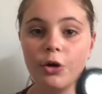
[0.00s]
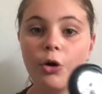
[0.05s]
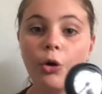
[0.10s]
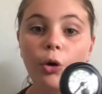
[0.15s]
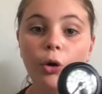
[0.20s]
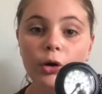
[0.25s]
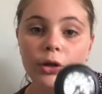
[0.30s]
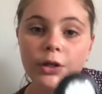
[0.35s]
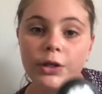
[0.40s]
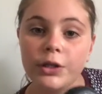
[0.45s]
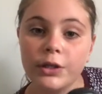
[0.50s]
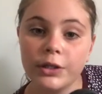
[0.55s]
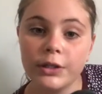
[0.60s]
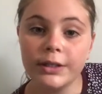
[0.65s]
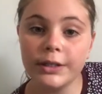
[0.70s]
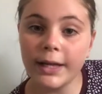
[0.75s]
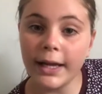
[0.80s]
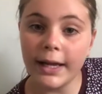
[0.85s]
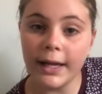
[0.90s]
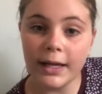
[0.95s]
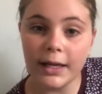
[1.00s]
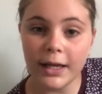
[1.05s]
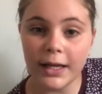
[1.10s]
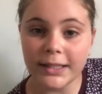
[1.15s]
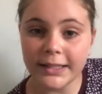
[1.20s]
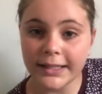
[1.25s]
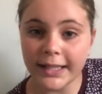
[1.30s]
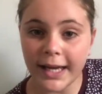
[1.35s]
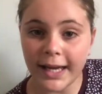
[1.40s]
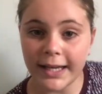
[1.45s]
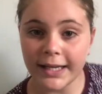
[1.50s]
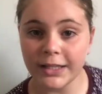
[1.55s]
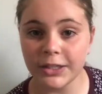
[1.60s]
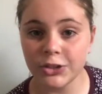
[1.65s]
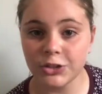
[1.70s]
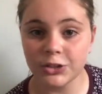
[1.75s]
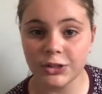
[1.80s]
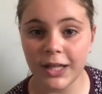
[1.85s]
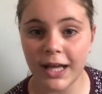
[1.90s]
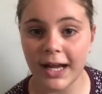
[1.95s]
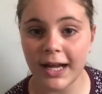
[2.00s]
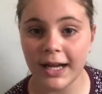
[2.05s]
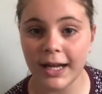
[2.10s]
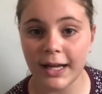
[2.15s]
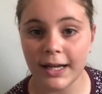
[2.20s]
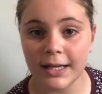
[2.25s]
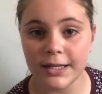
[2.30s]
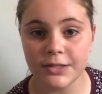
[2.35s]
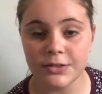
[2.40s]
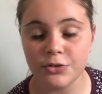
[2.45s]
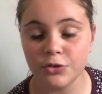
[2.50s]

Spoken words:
or you can get a gauge that has